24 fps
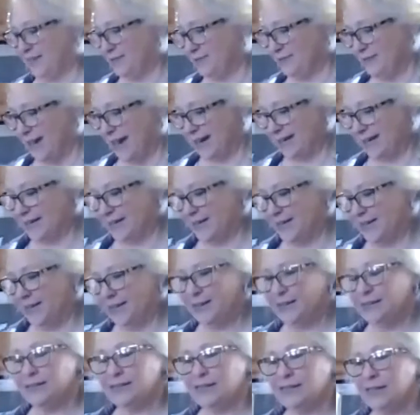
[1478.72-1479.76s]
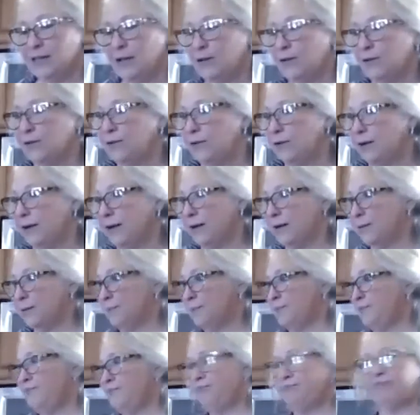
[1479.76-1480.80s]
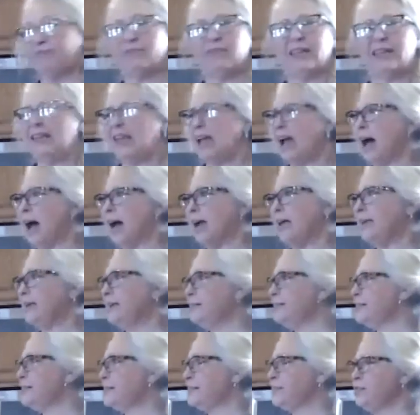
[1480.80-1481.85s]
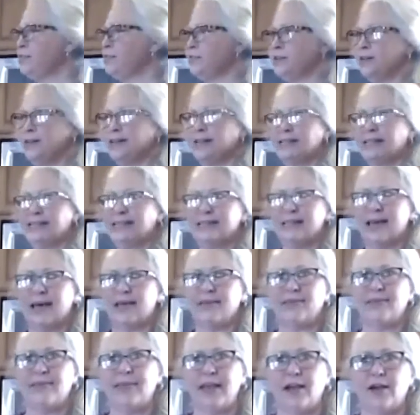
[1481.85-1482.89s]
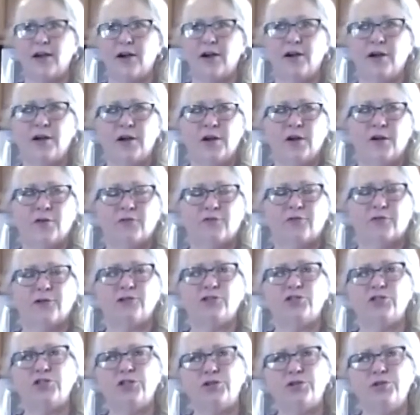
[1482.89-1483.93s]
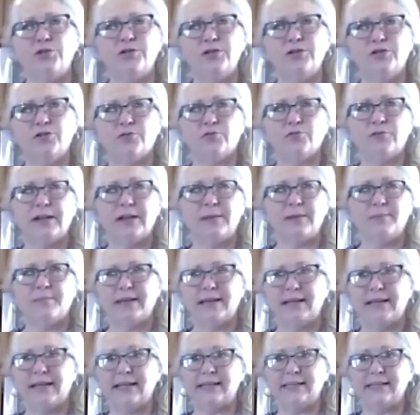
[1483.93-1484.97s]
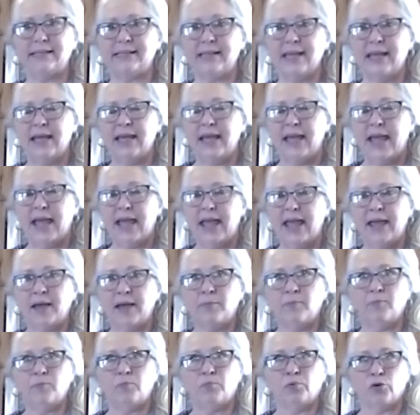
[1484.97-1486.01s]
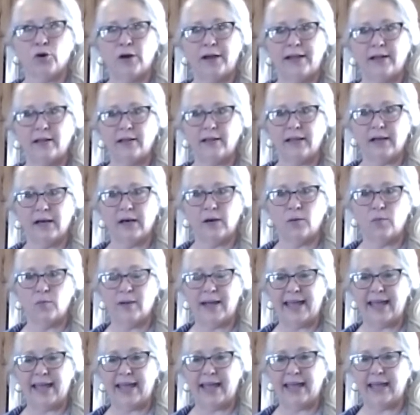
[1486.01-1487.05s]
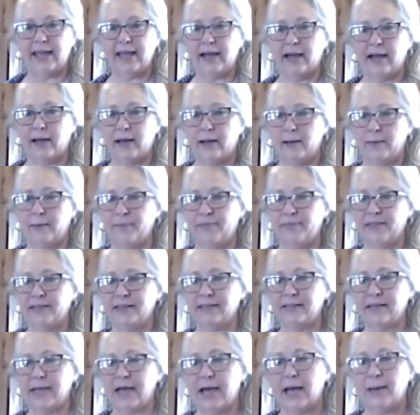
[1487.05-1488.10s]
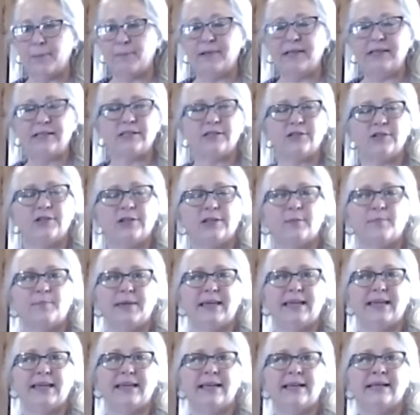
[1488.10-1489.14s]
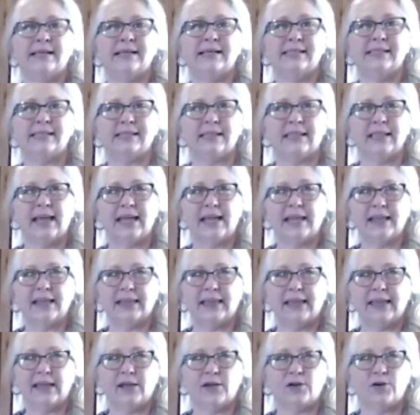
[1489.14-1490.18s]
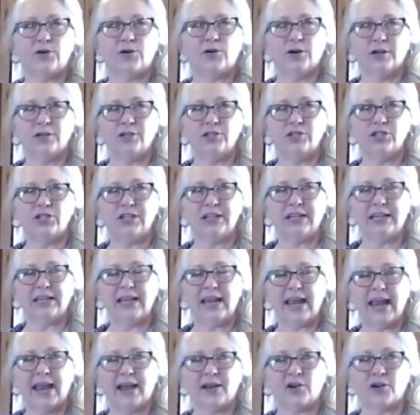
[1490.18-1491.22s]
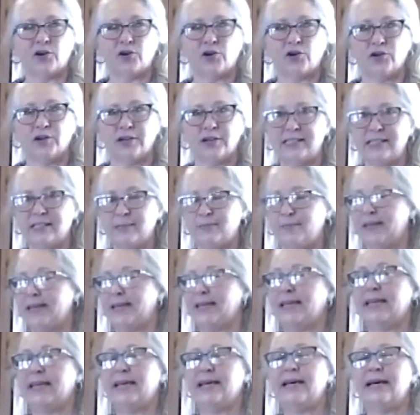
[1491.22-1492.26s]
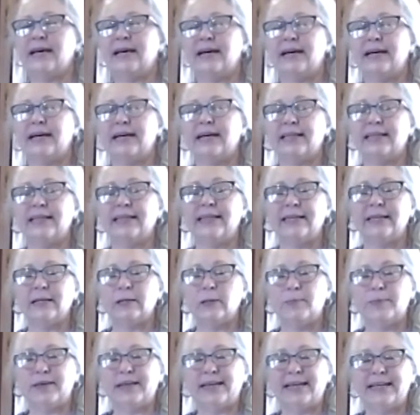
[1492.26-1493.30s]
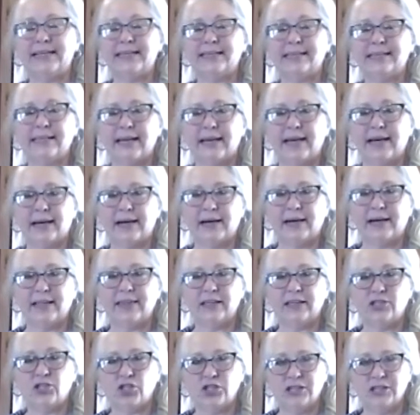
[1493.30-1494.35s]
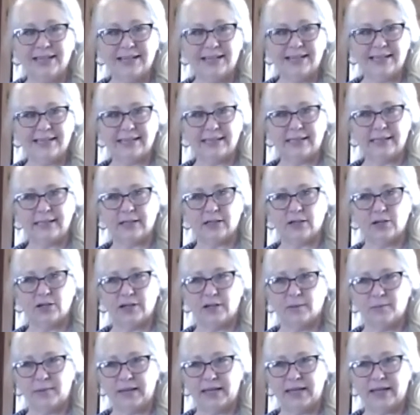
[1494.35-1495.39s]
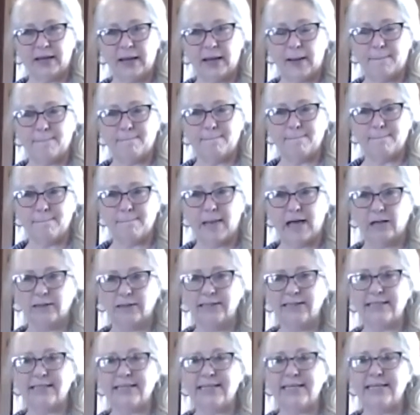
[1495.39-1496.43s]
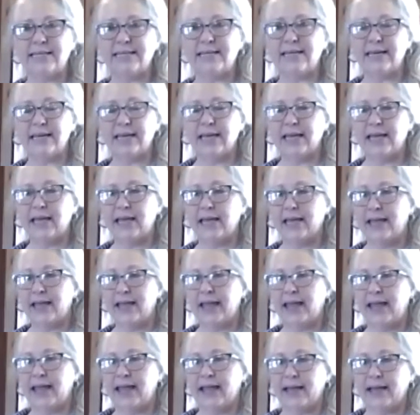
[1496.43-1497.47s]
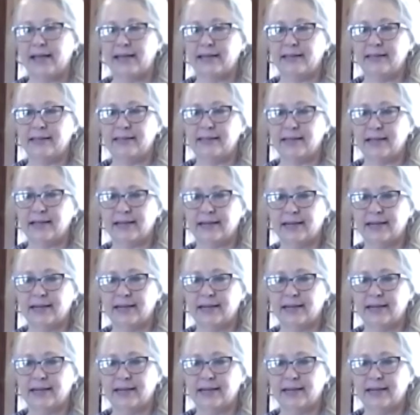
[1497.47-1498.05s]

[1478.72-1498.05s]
rack. So yeah, it's just going to set there for 2 to 3 minutes and broil away. The top is going to be slightly crunchy and crispy a little bit. The cheese is going to become melty, and